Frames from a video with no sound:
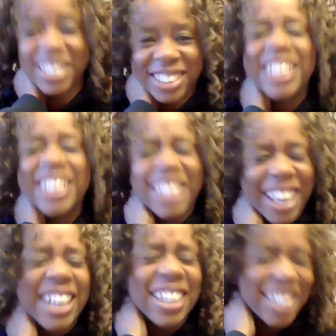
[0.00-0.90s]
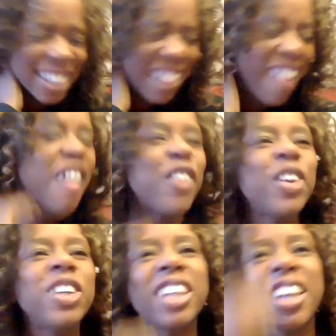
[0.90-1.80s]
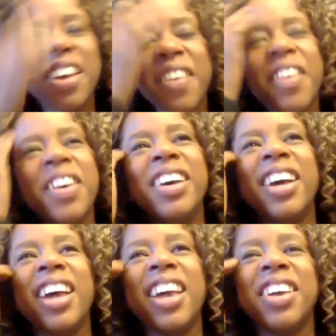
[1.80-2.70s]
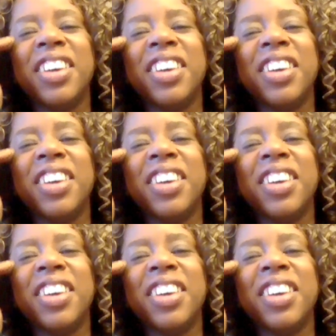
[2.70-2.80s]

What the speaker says: Because there isn't one.